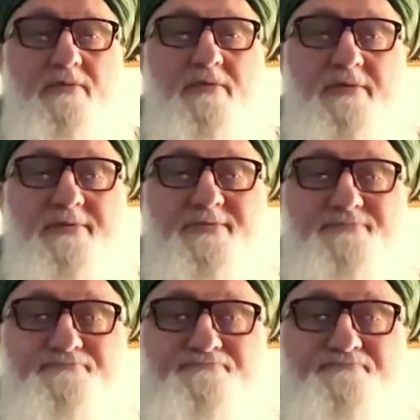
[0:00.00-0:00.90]

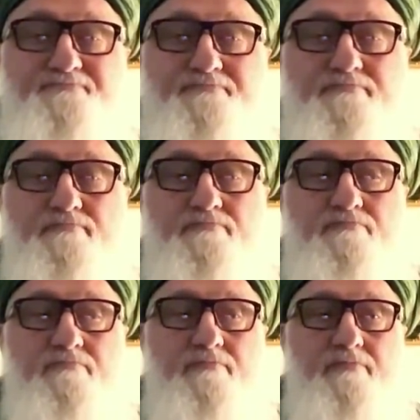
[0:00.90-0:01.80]

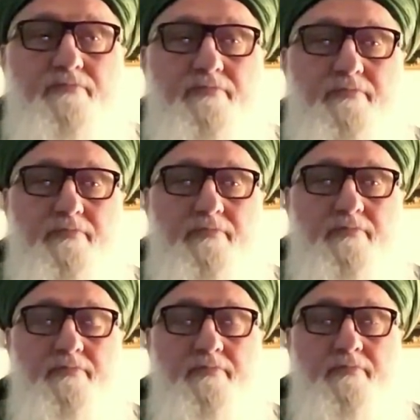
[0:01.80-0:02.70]

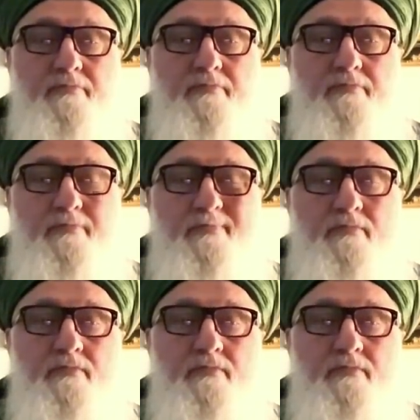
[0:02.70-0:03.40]
(no one is talking)